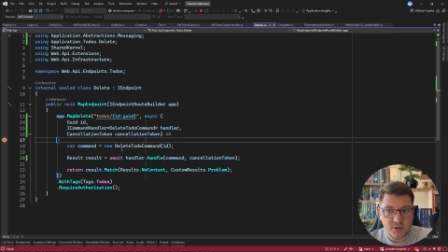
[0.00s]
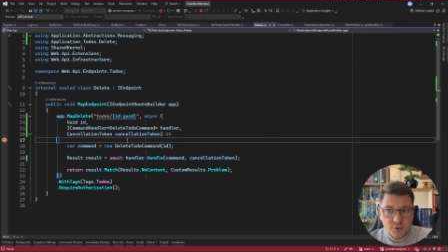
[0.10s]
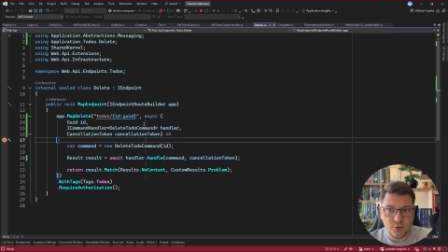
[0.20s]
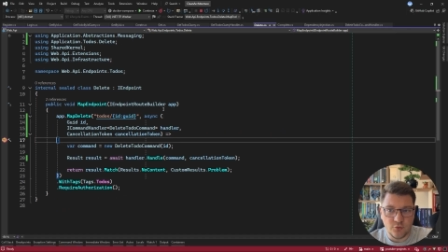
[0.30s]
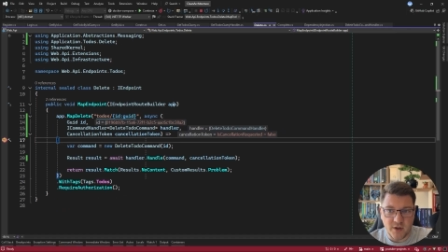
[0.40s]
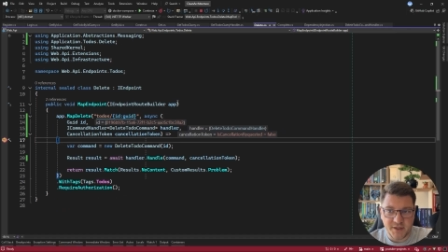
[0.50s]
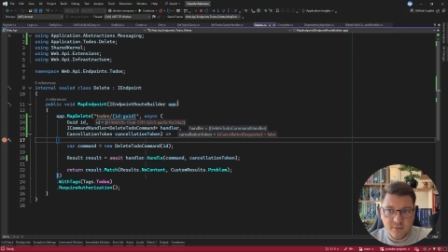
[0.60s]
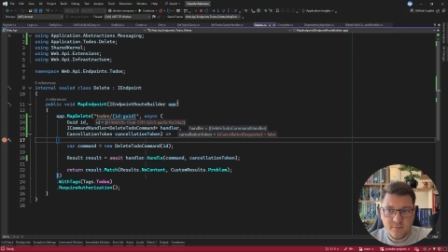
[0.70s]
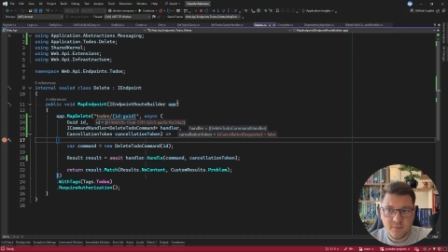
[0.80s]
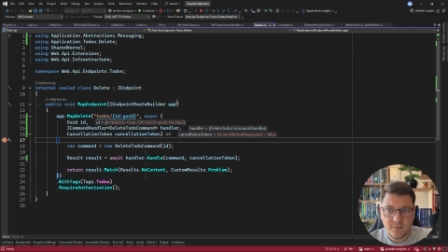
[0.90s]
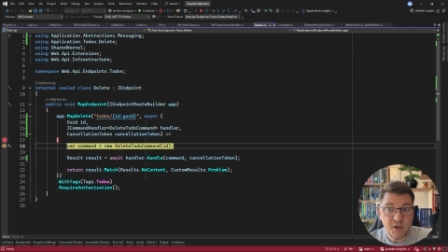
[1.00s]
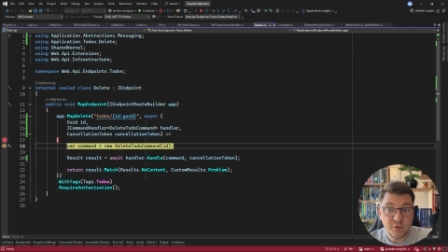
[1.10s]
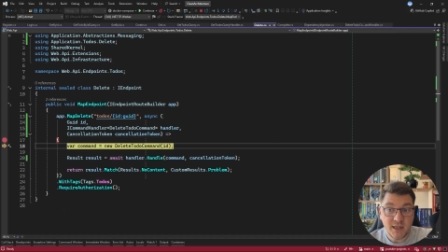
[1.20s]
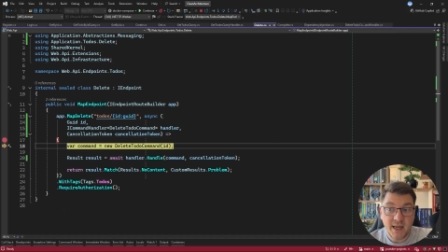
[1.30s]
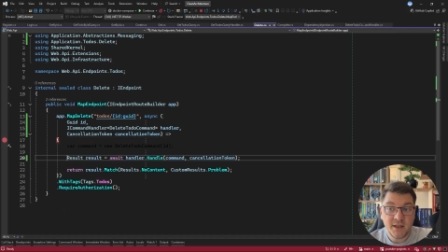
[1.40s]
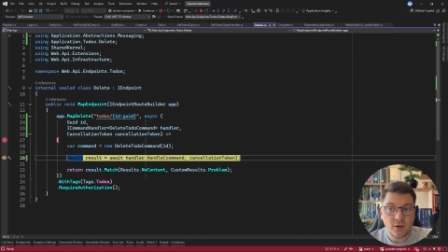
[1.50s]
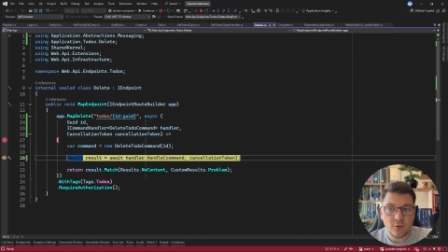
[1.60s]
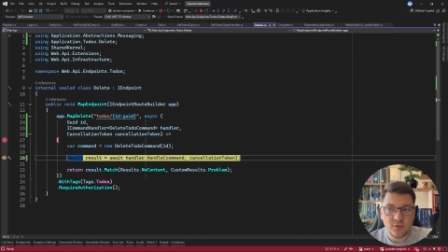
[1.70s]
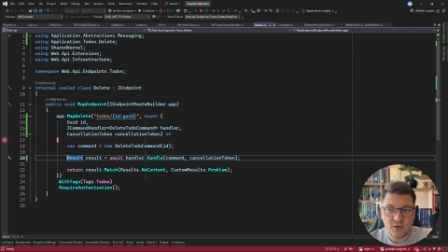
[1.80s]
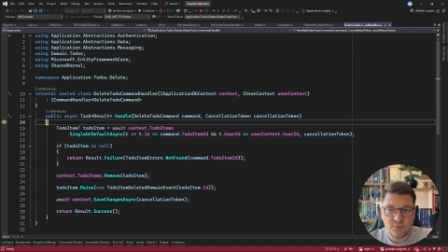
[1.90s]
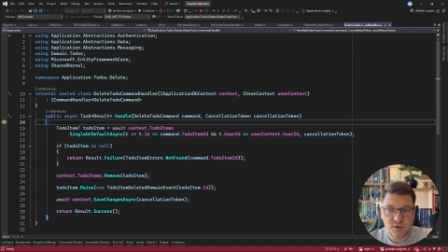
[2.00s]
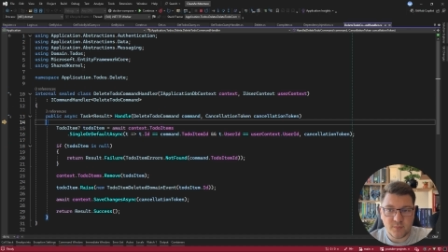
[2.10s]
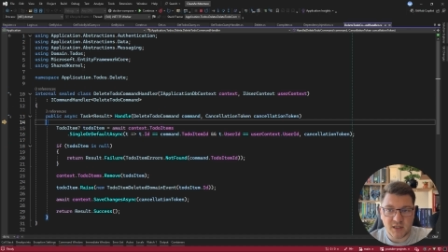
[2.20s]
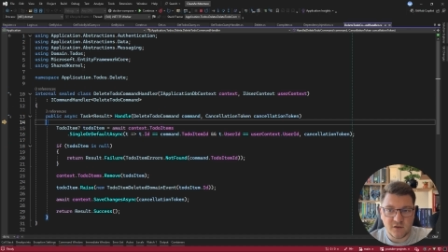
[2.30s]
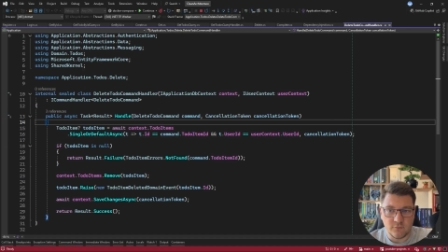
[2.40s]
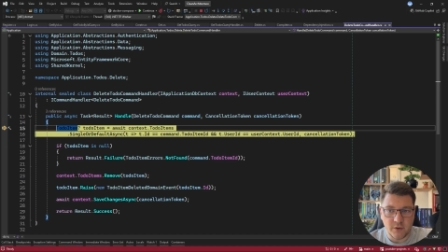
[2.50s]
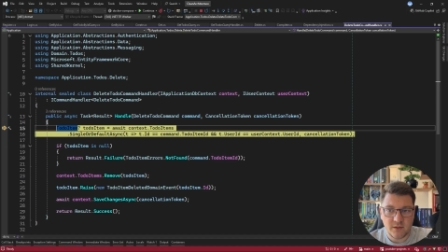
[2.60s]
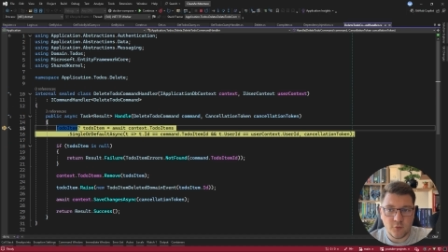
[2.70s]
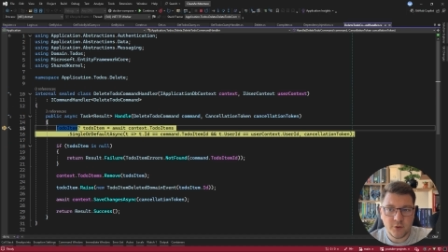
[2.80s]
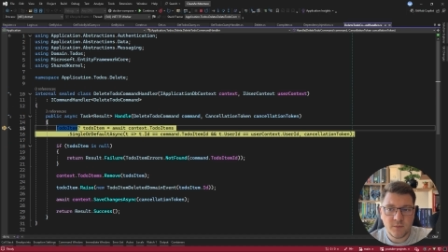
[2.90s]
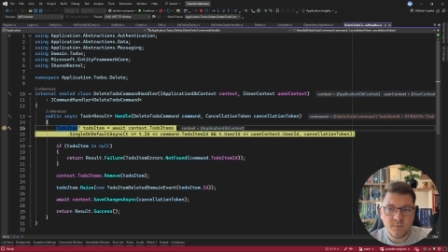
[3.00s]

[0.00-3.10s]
a to-do item and we land on the respective breakpoint.